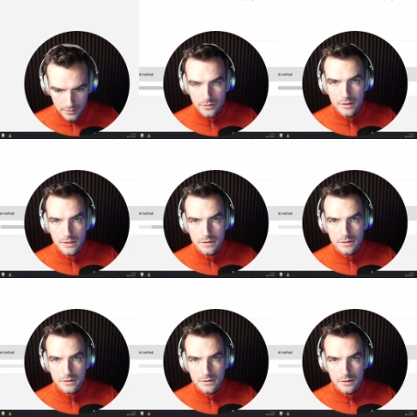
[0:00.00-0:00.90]

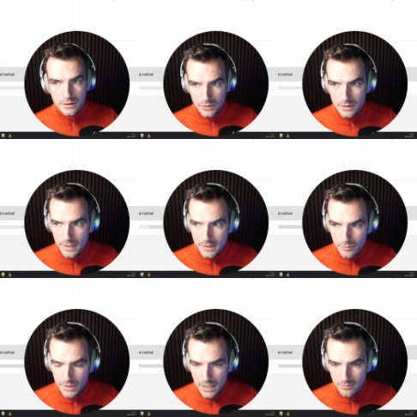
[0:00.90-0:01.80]
This is going to take
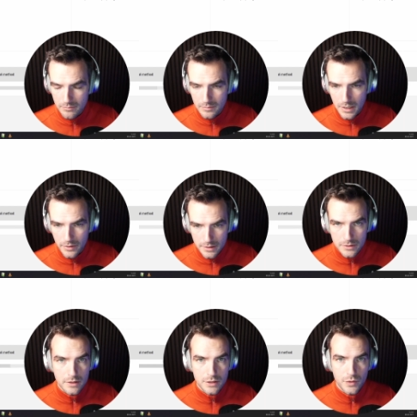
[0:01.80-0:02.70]
some time. I mean, it's
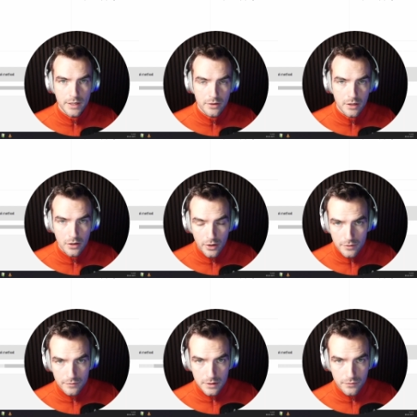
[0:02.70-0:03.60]
going to try out a lot
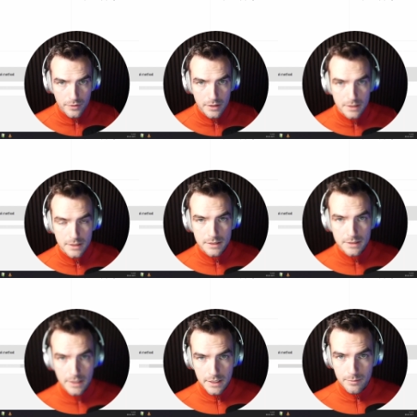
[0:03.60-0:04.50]
of different
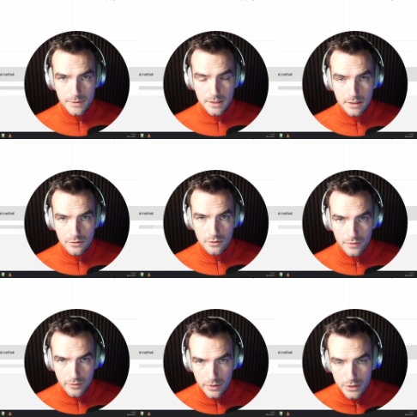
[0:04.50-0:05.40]
setups and
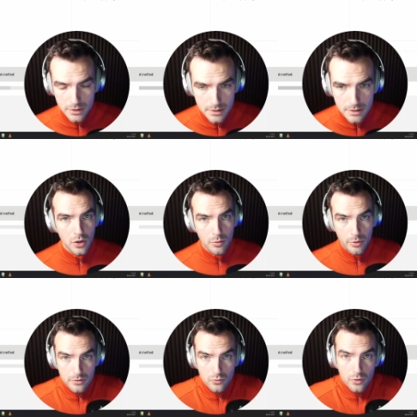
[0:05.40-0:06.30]
configurations,
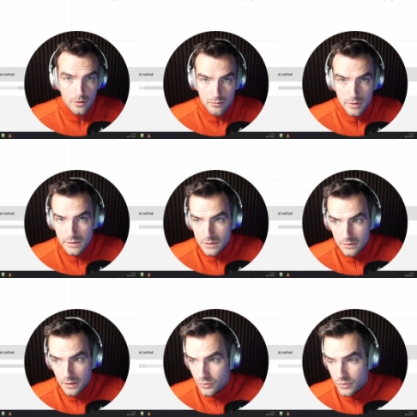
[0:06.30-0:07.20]
but well, there's
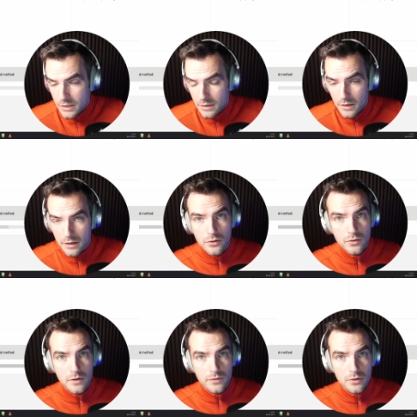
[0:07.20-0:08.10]
literally nothing you
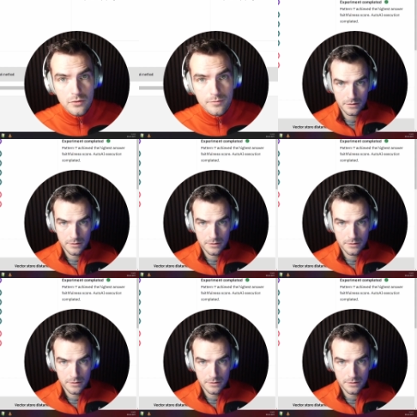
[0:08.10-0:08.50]
have to do.